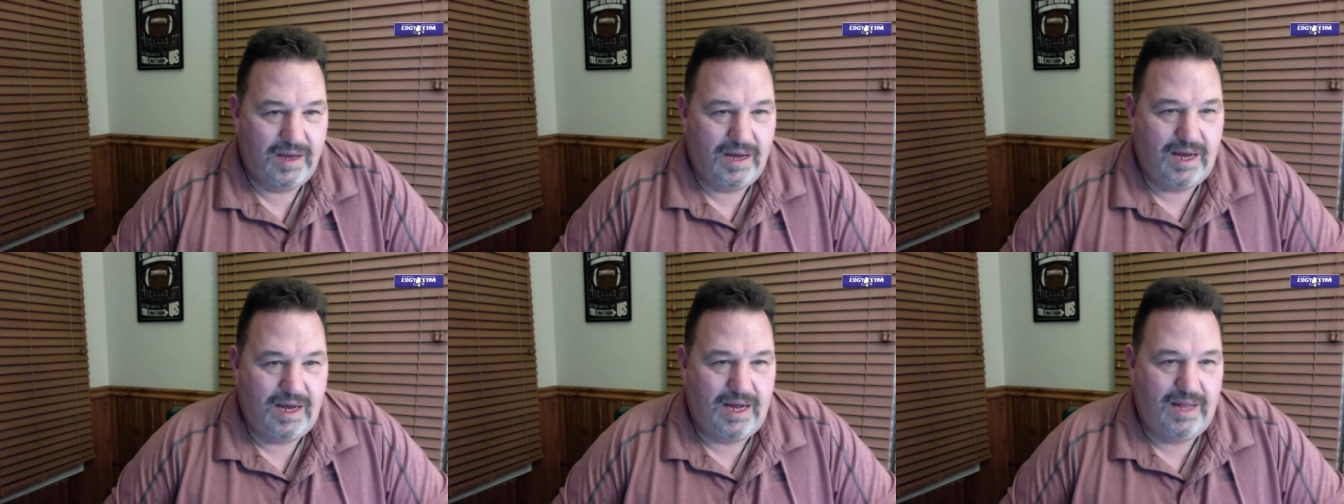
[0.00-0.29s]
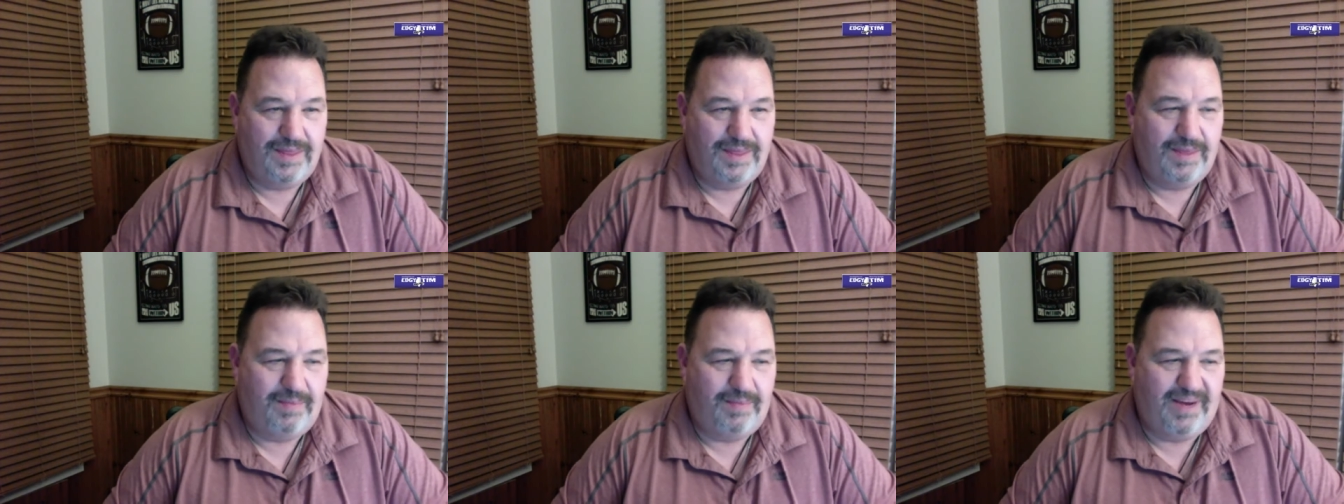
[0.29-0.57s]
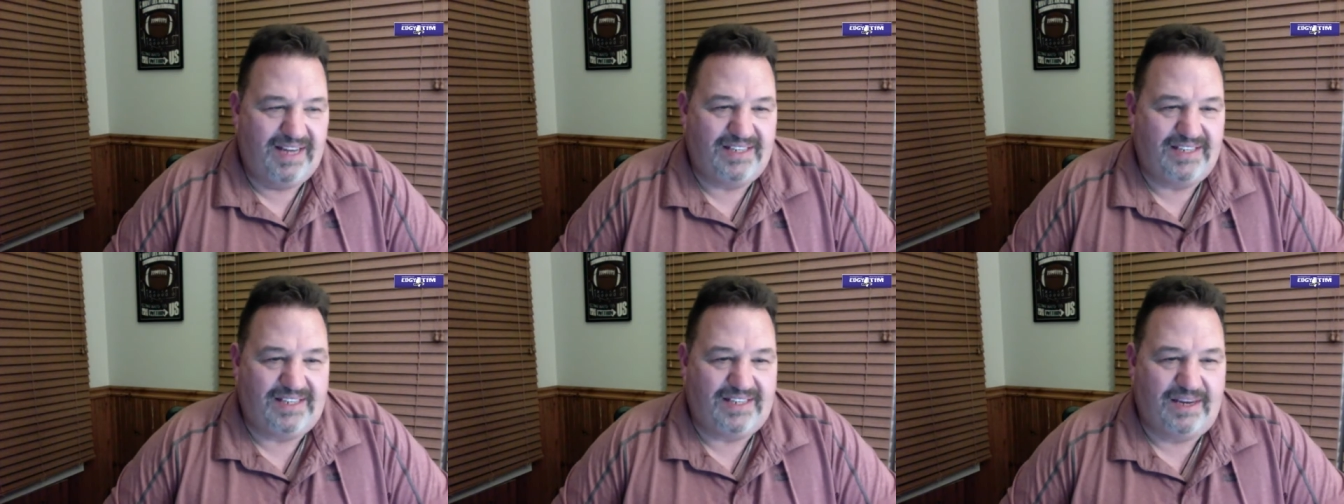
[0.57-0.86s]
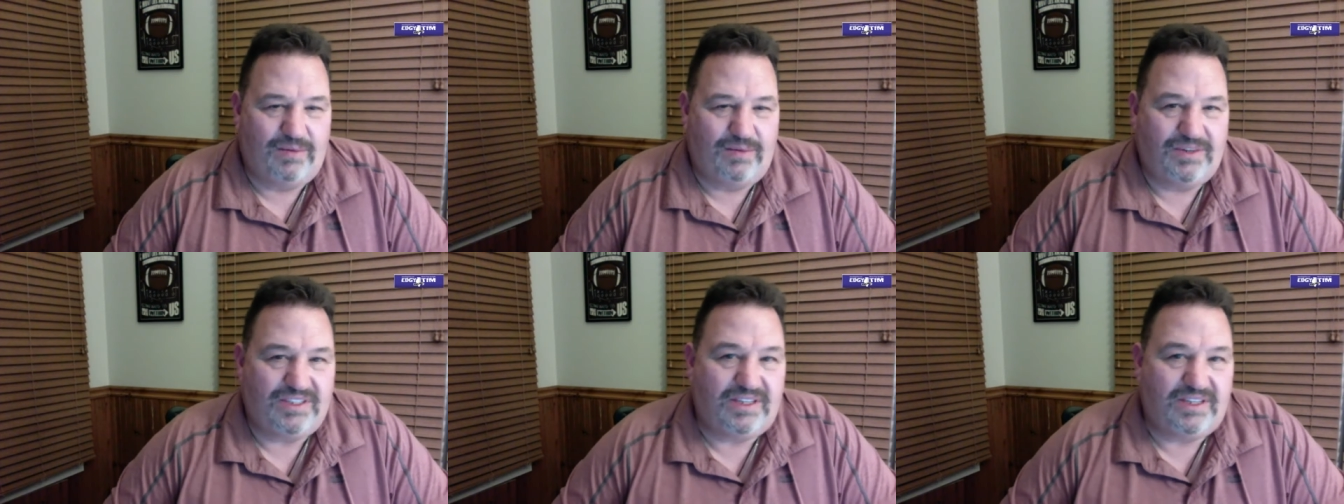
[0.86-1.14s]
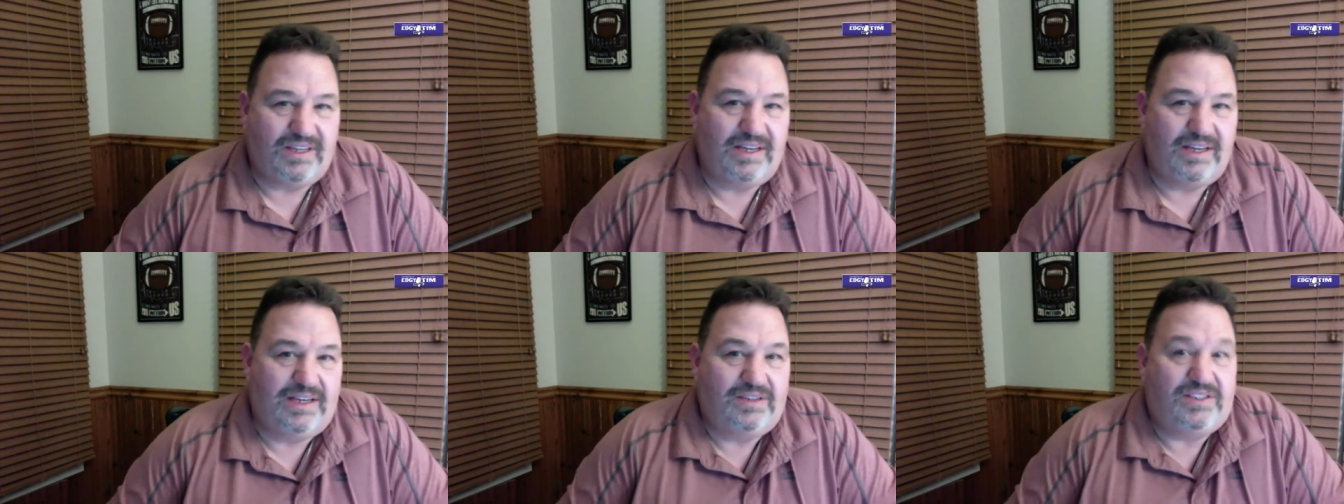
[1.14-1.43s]
uh, the biggest thing
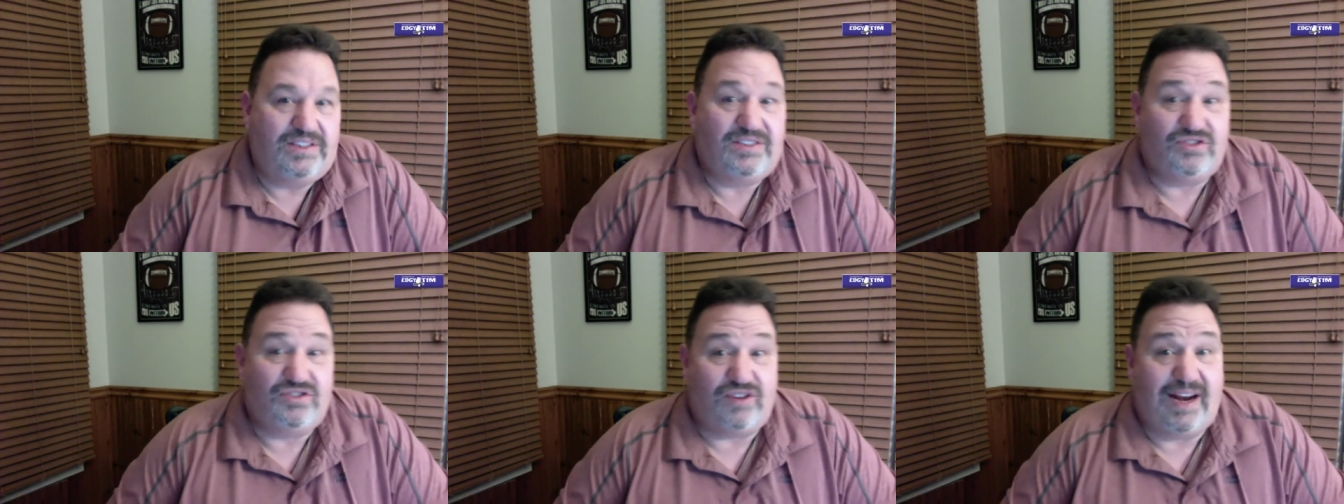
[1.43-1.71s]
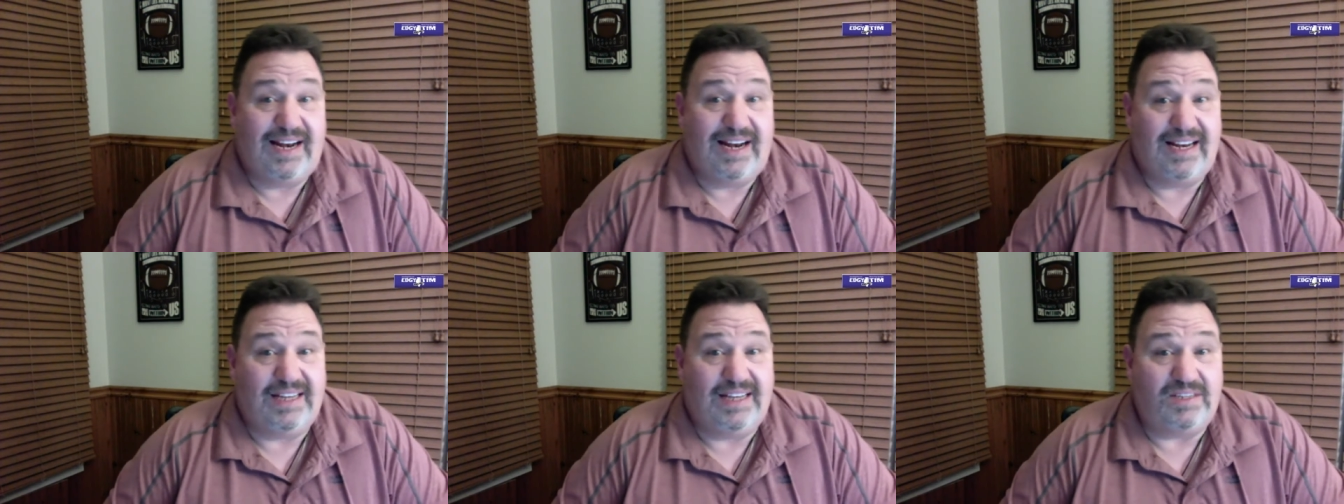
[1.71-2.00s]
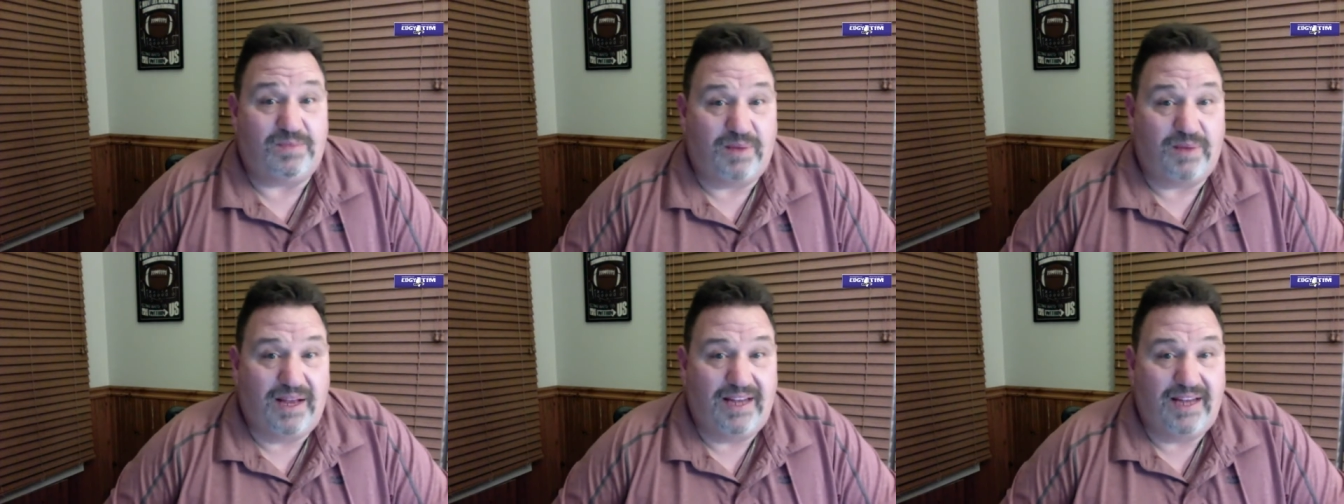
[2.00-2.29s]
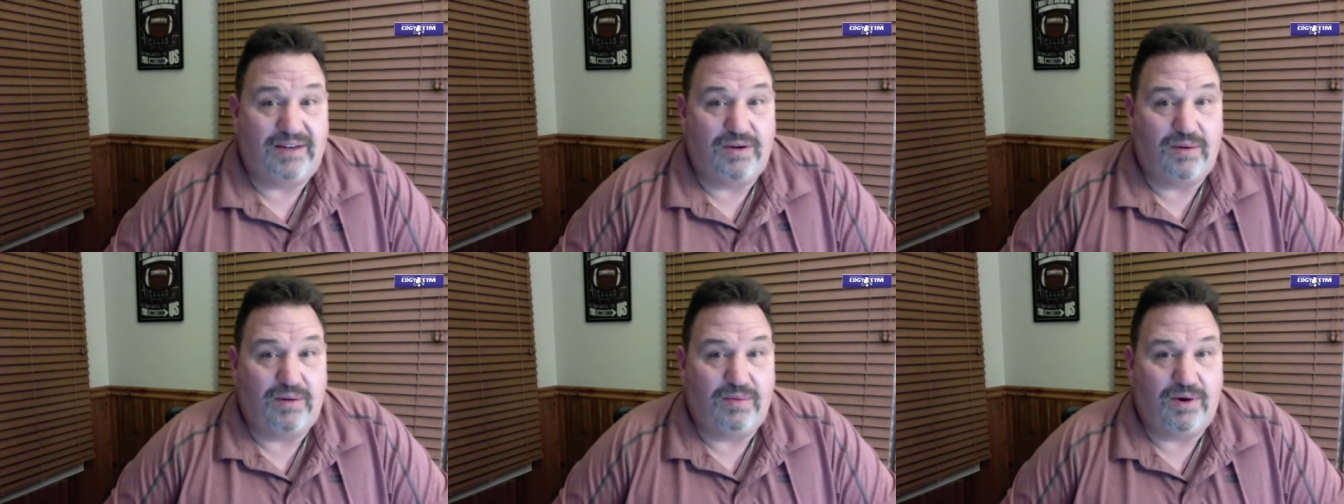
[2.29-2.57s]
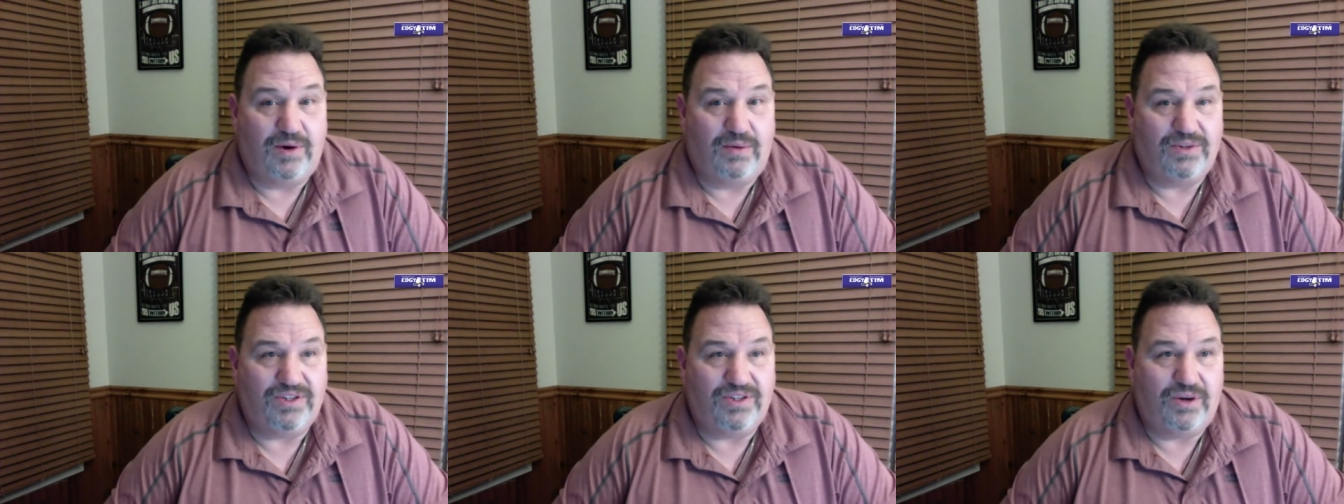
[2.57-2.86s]
was is trying to explain to them
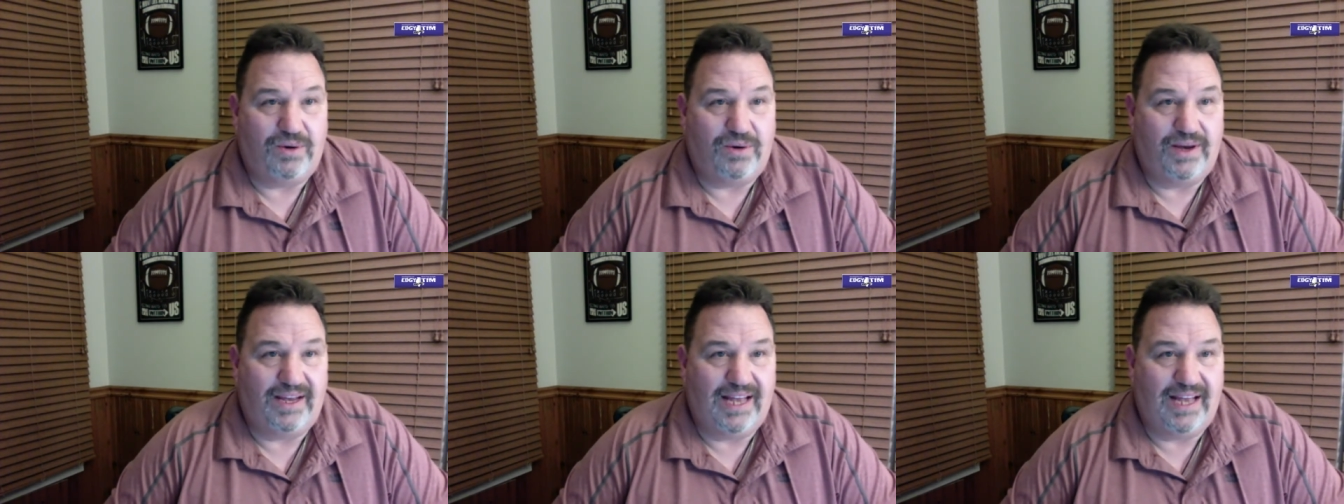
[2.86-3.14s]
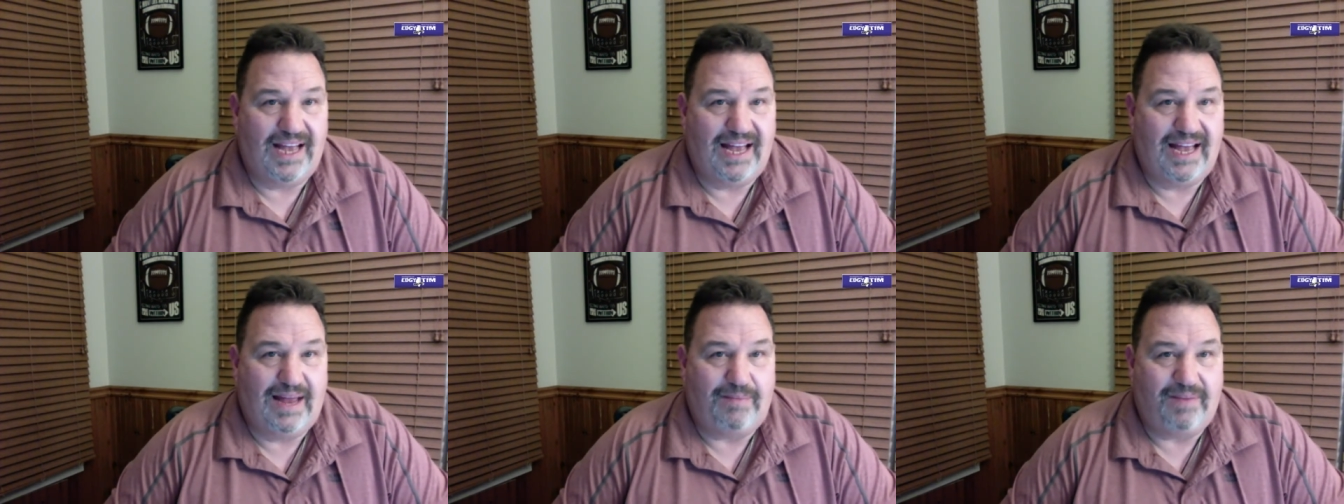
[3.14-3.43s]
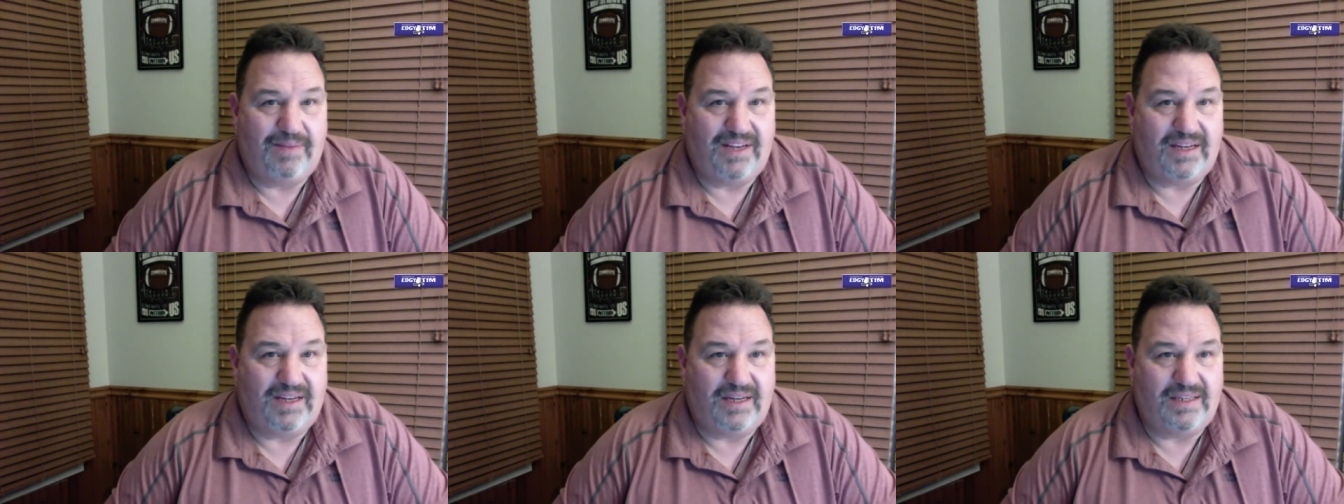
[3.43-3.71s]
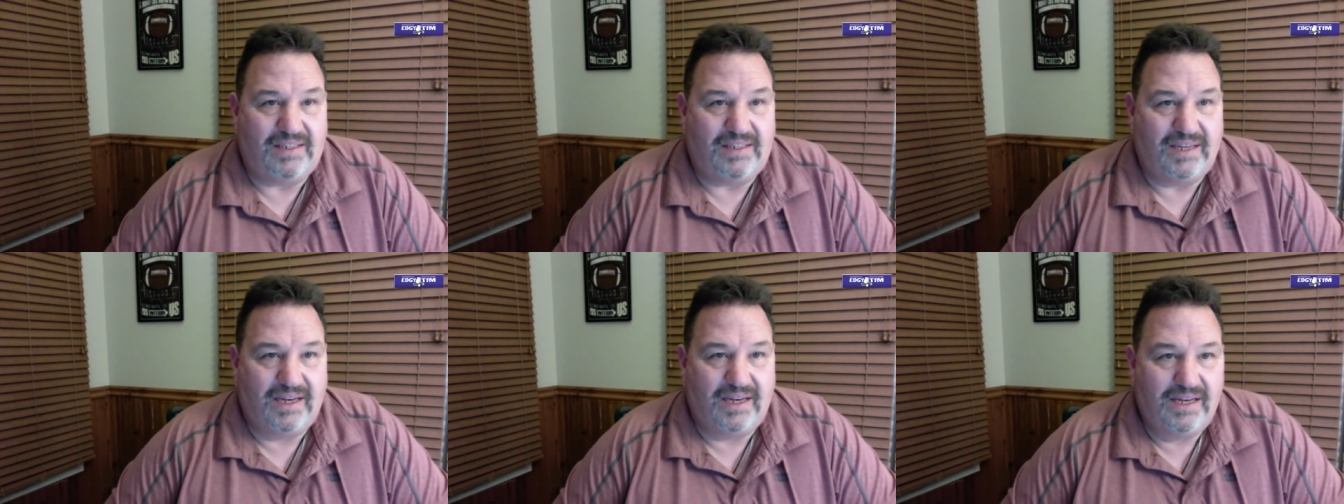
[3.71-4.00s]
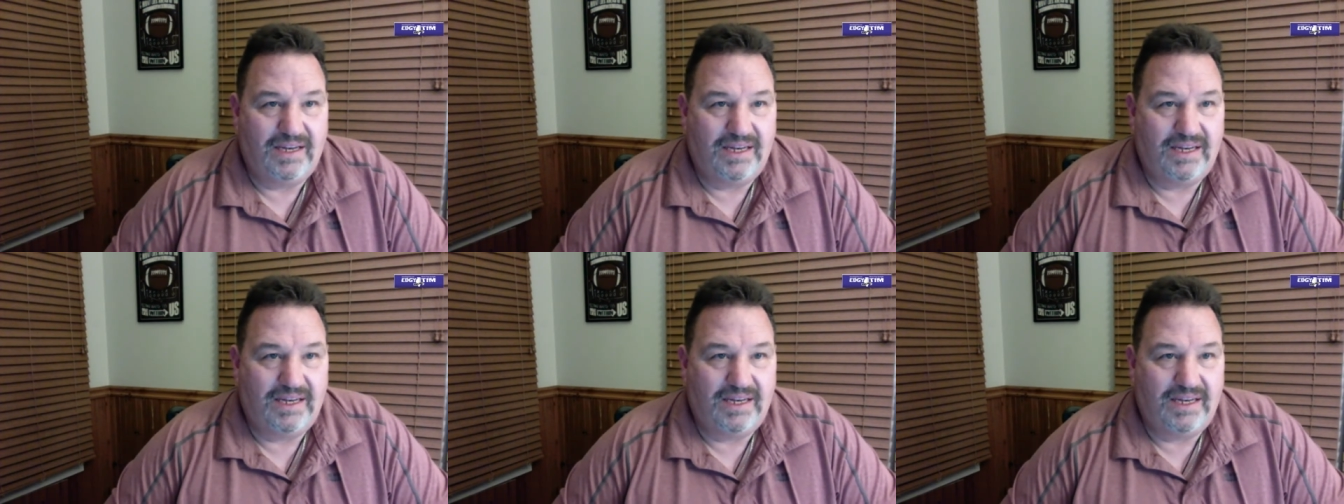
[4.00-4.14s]
what was going on because